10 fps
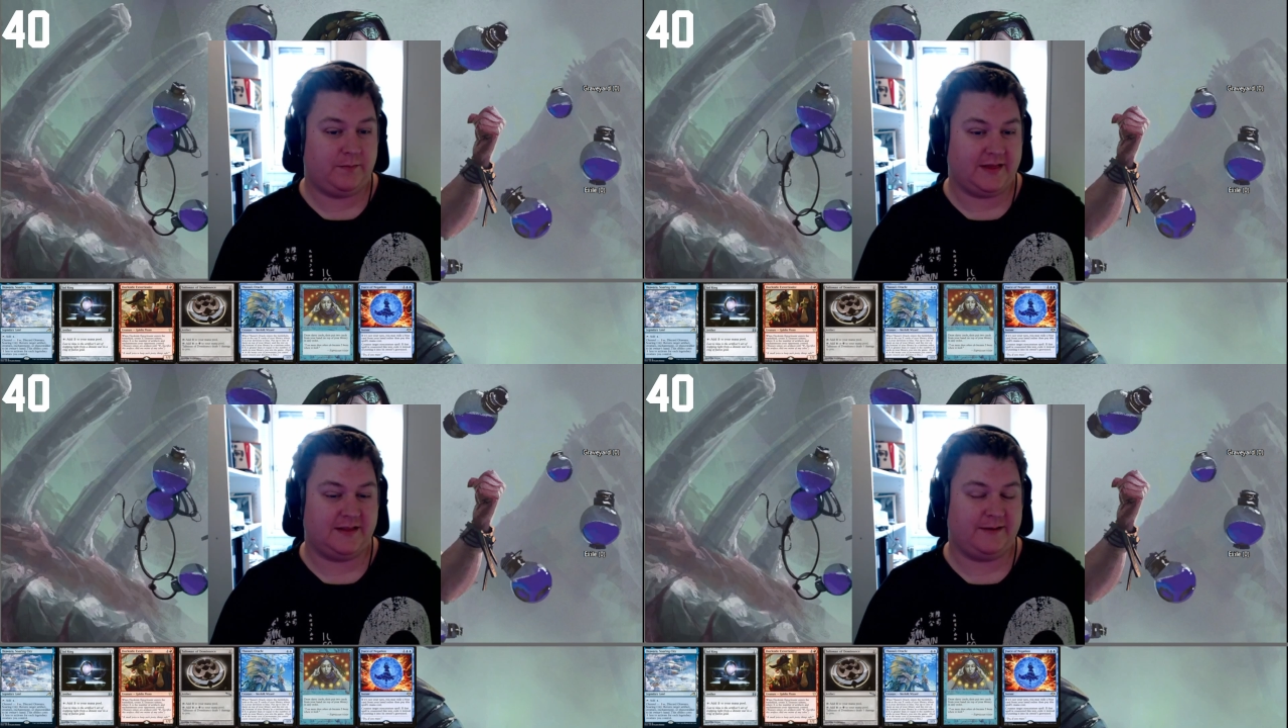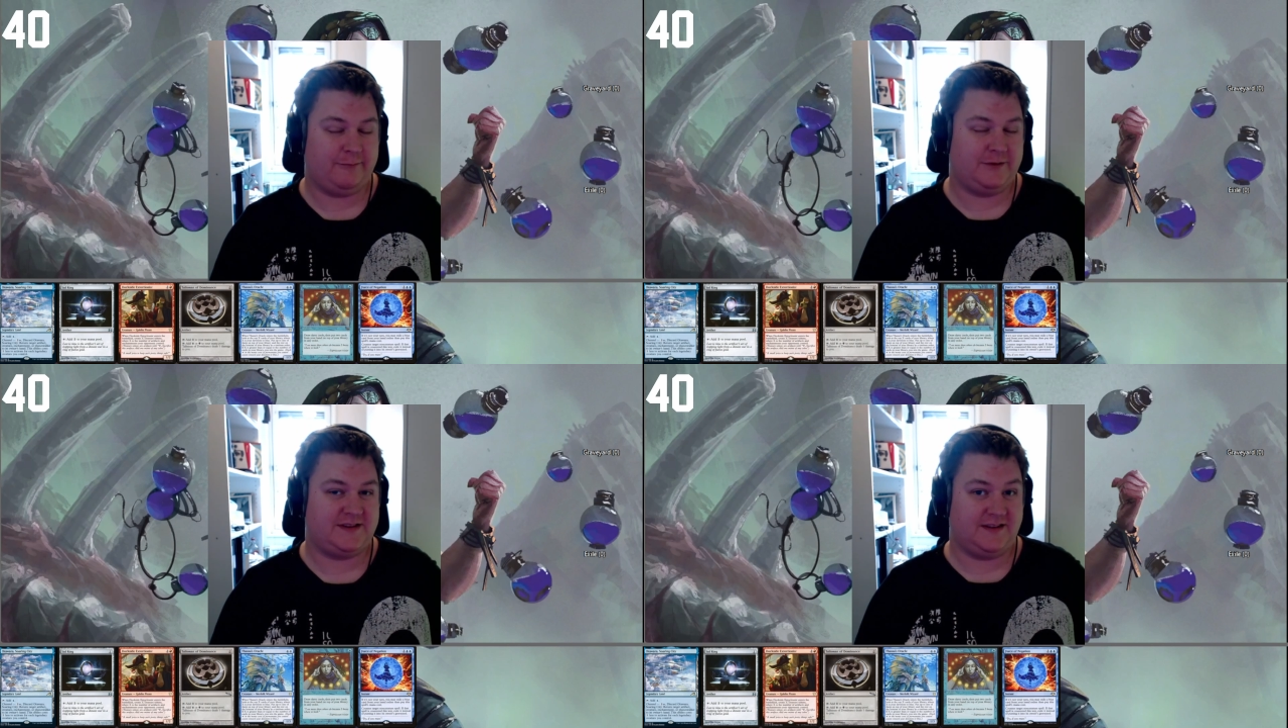but
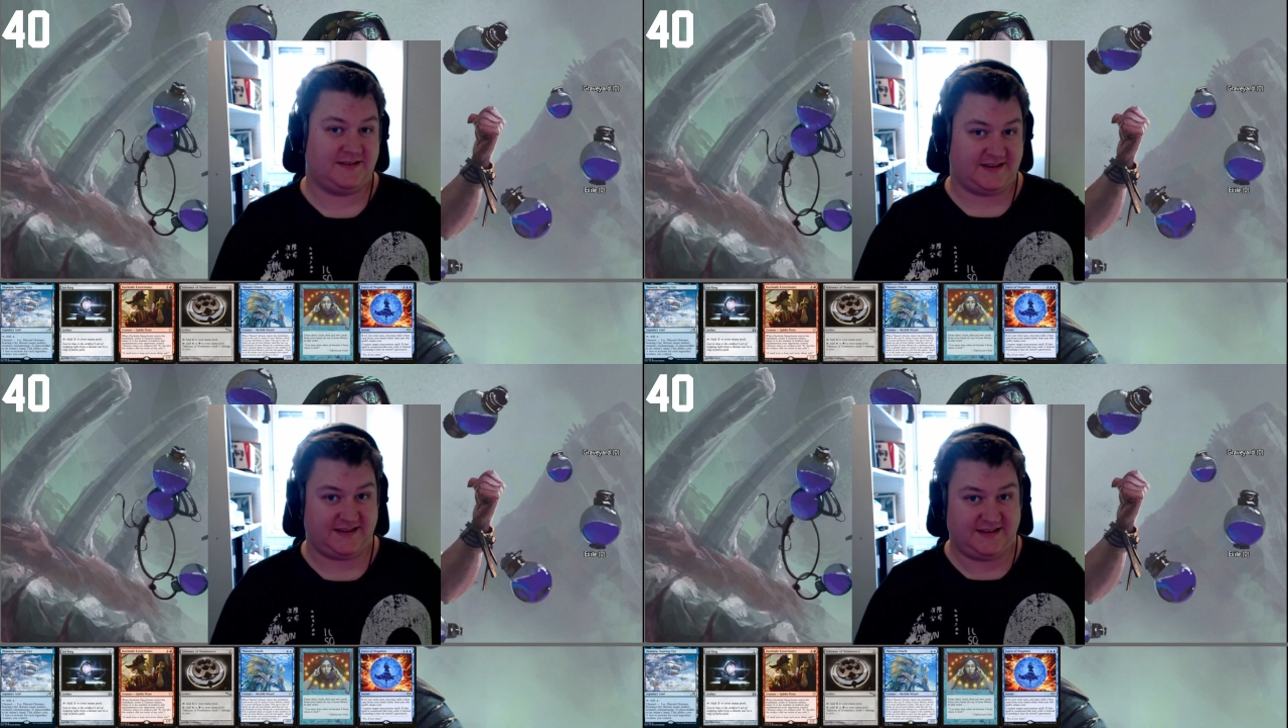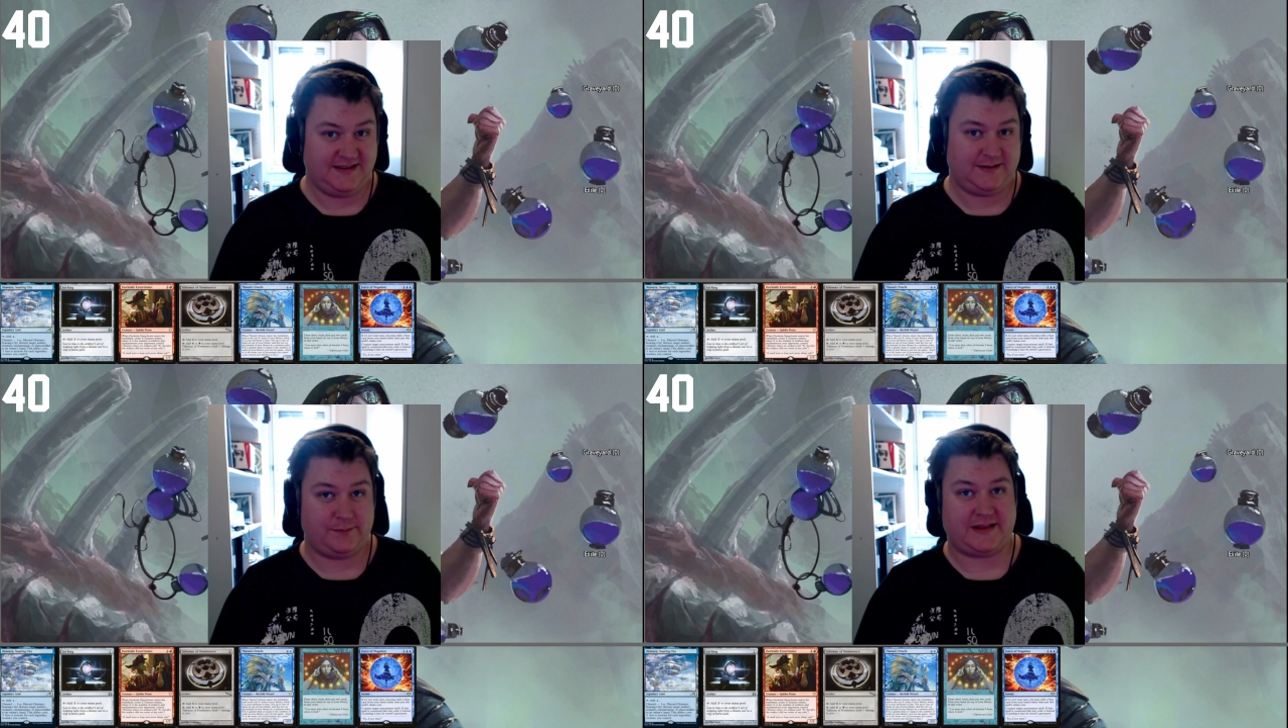which this
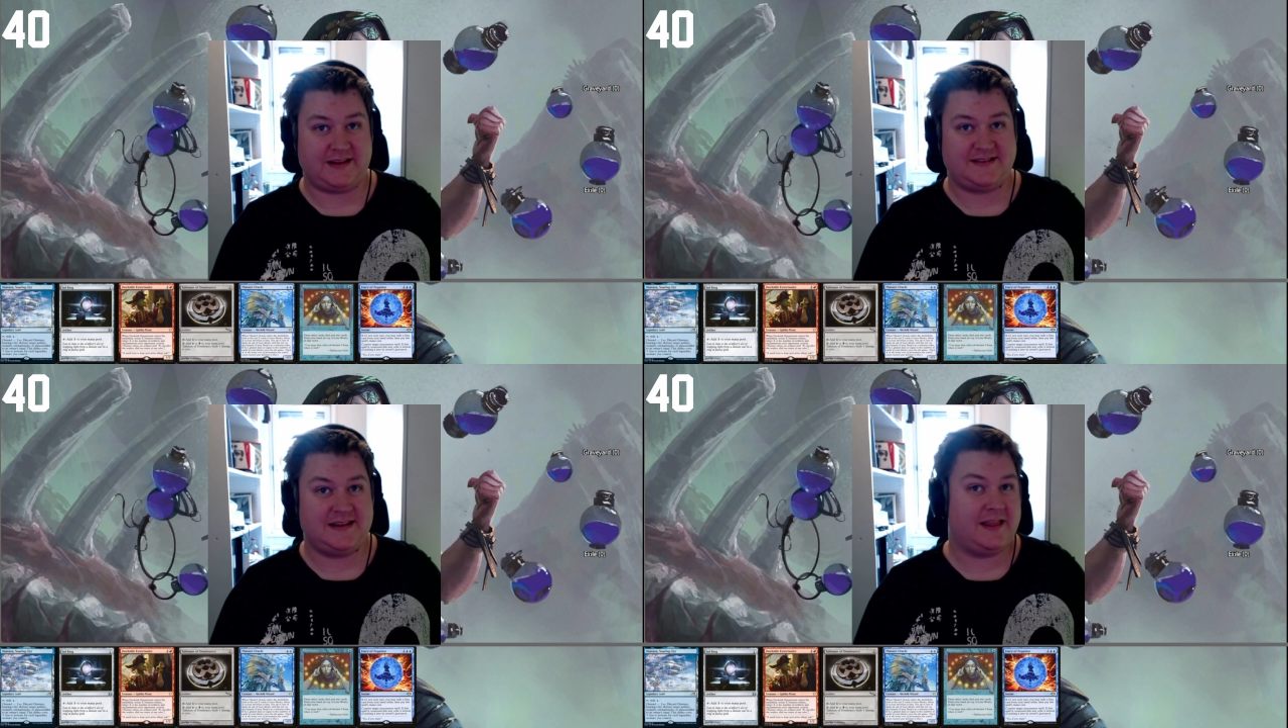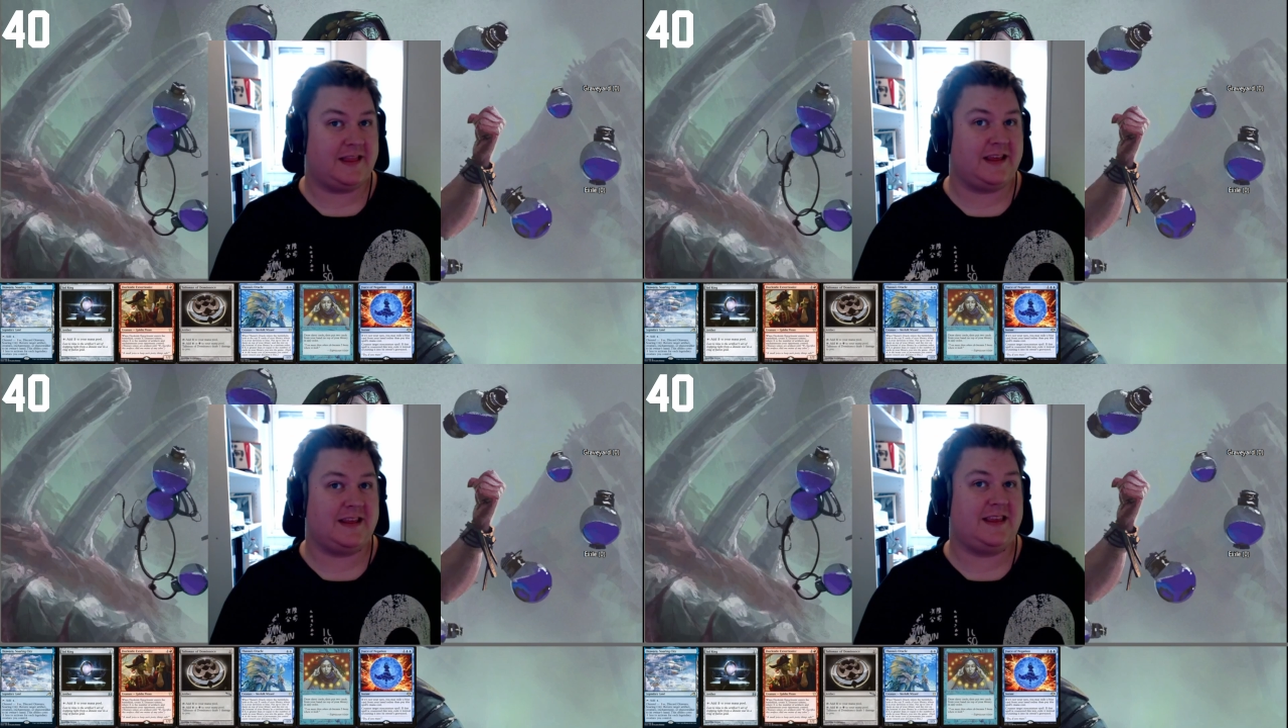isn't, but I still
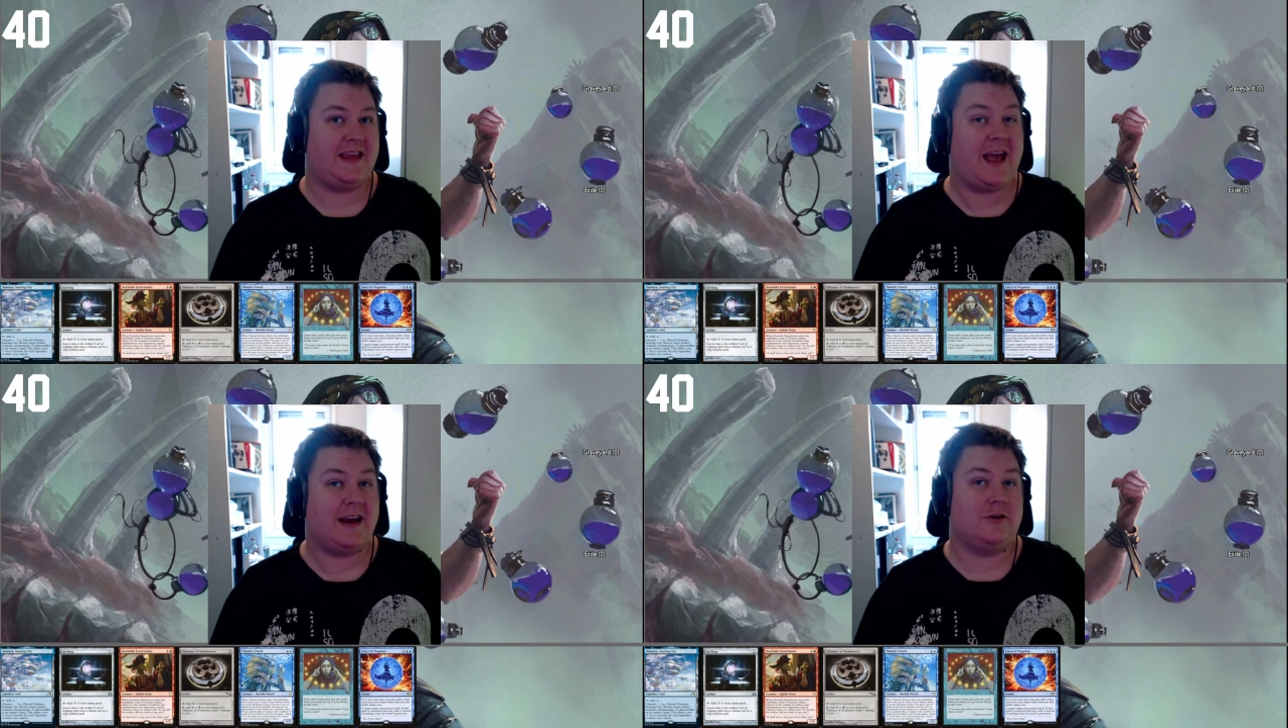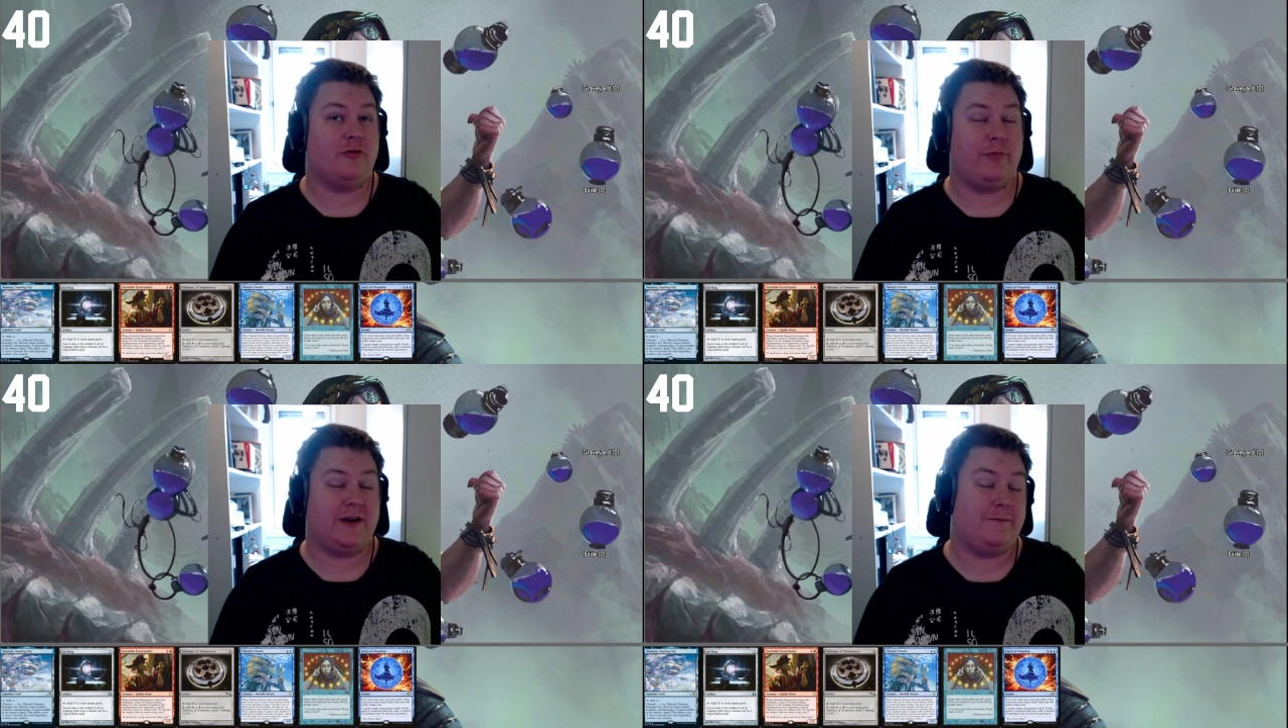think it can go
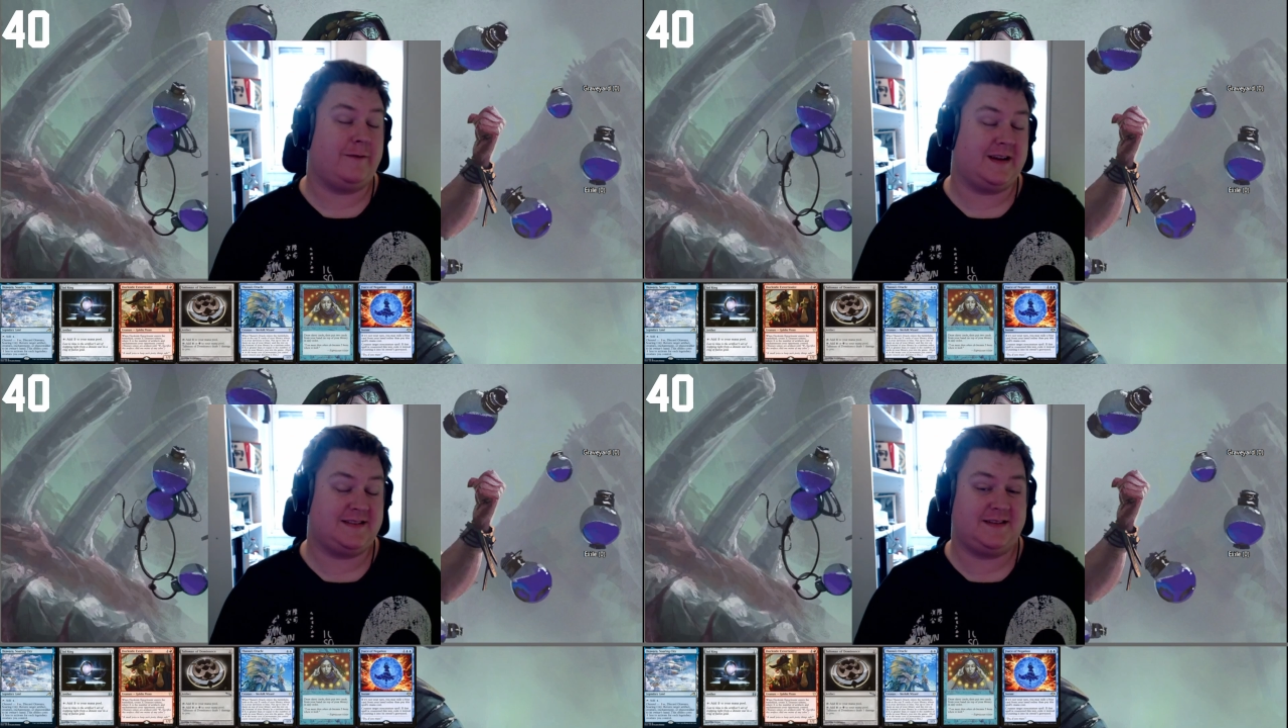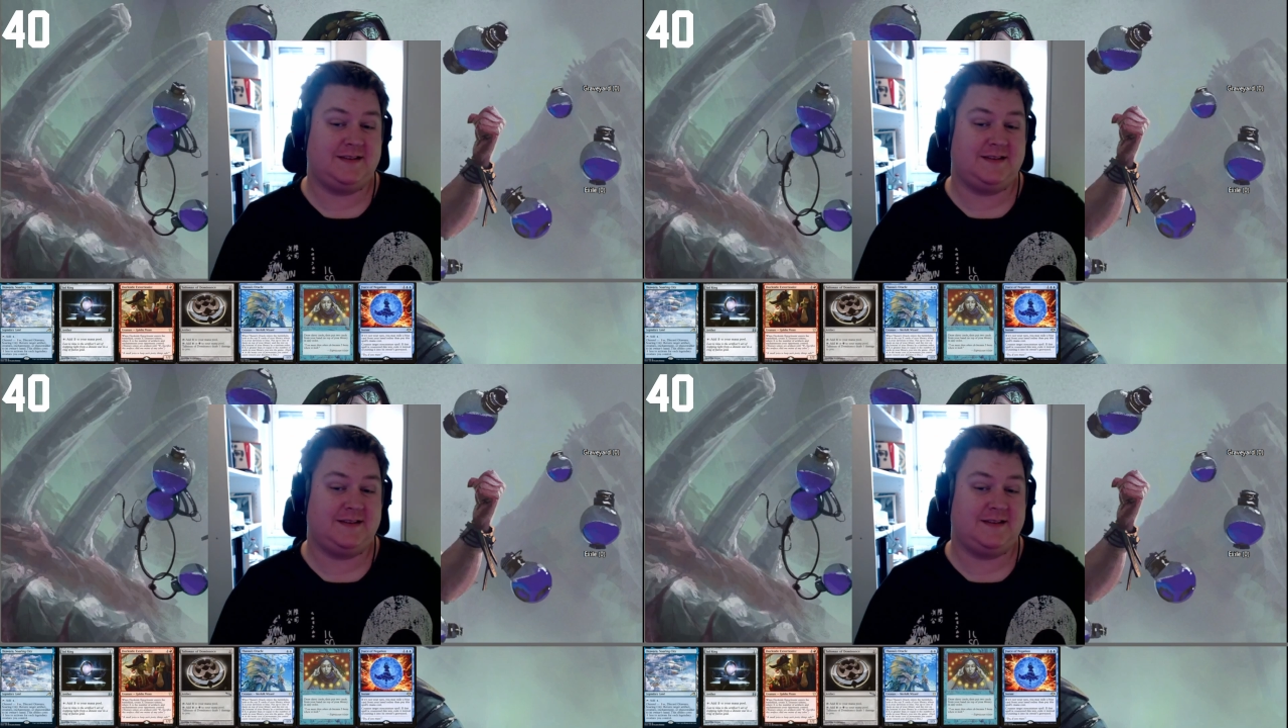pretty fast.